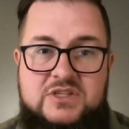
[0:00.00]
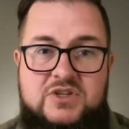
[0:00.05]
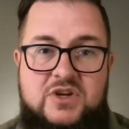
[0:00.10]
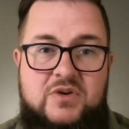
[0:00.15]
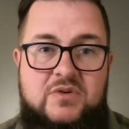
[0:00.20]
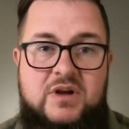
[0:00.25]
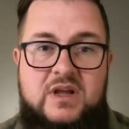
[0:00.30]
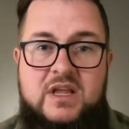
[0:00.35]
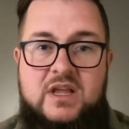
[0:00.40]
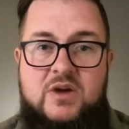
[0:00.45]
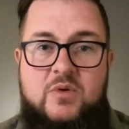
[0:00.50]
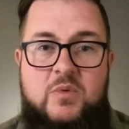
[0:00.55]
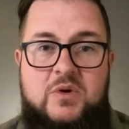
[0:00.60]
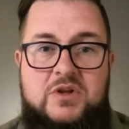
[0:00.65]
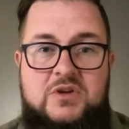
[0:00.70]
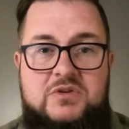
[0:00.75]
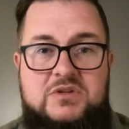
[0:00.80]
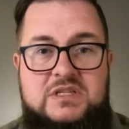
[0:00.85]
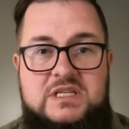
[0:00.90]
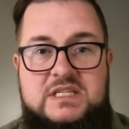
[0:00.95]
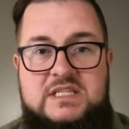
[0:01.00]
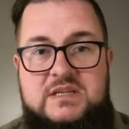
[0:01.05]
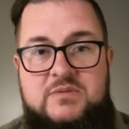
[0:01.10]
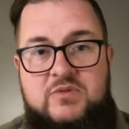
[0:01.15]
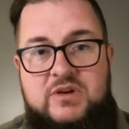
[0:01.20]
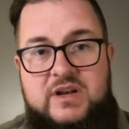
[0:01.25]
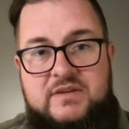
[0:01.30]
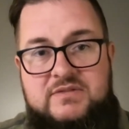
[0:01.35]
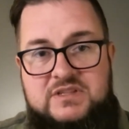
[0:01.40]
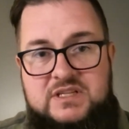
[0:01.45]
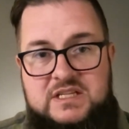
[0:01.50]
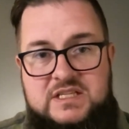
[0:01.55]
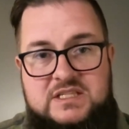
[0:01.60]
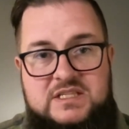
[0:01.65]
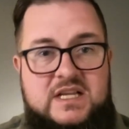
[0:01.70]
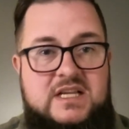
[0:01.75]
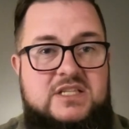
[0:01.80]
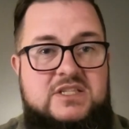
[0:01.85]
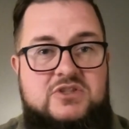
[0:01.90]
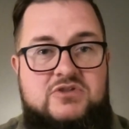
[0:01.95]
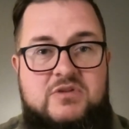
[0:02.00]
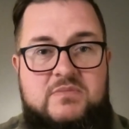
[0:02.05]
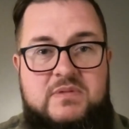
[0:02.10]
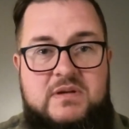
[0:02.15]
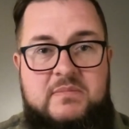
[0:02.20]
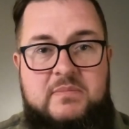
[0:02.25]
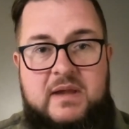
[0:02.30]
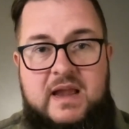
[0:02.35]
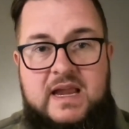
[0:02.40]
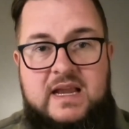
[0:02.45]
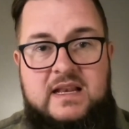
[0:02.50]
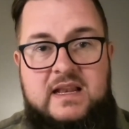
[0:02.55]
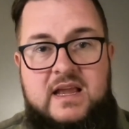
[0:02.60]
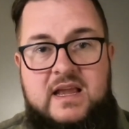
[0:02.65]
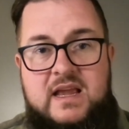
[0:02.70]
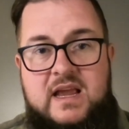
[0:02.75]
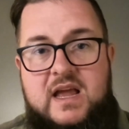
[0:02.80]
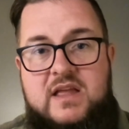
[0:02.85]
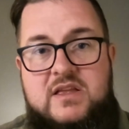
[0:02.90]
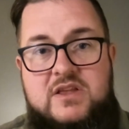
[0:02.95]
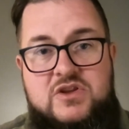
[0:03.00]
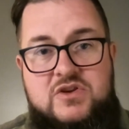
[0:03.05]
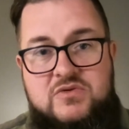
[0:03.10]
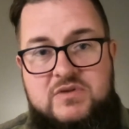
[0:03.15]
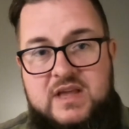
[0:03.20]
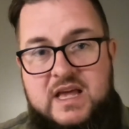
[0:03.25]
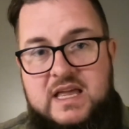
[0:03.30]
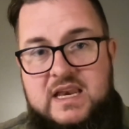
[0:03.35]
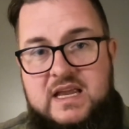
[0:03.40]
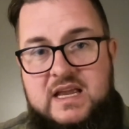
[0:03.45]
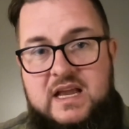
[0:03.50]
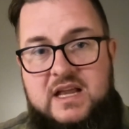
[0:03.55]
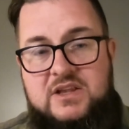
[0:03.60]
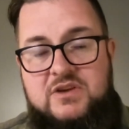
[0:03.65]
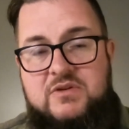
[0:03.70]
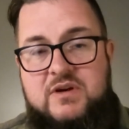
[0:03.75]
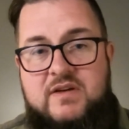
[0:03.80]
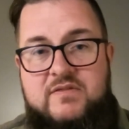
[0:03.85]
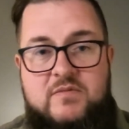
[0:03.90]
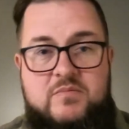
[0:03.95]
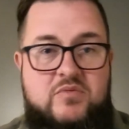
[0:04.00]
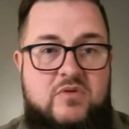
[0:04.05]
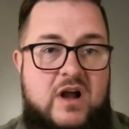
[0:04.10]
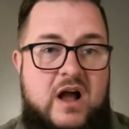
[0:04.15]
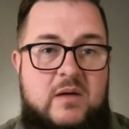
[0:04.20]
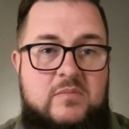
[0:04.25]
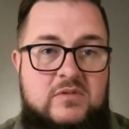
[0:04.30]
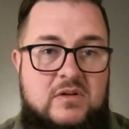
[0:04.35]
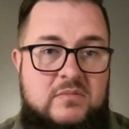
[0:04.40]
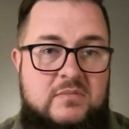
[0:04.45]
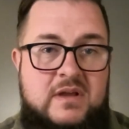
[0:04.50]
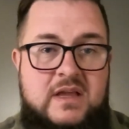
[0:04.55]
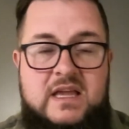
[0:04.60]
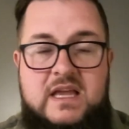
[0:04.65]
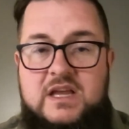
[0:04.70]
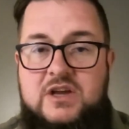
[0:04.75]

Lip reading: So when you see someone have success stripping paint and then you get it and you have a problem,